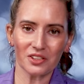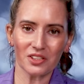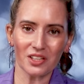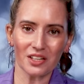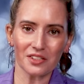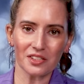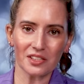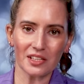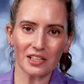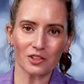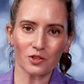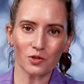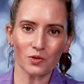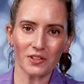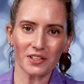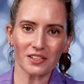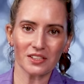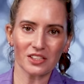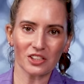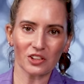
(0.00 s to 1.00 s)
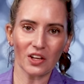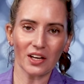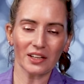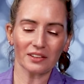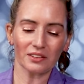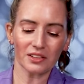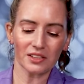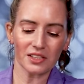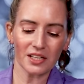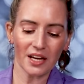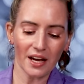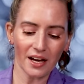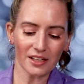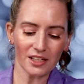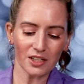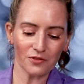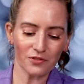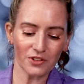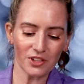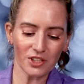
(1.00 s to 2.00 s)
it does set to a slightly
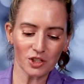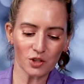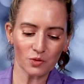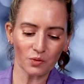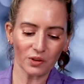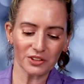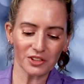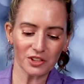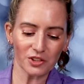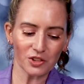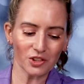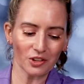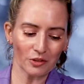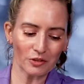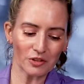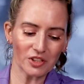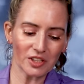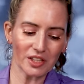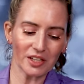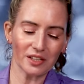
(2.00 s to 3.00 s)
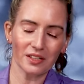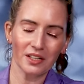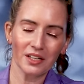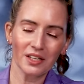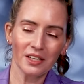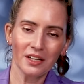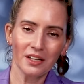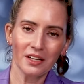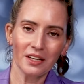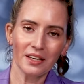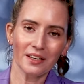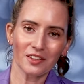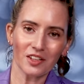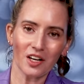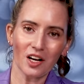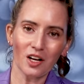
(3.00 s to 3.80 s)
tacky finish once it soaks in. And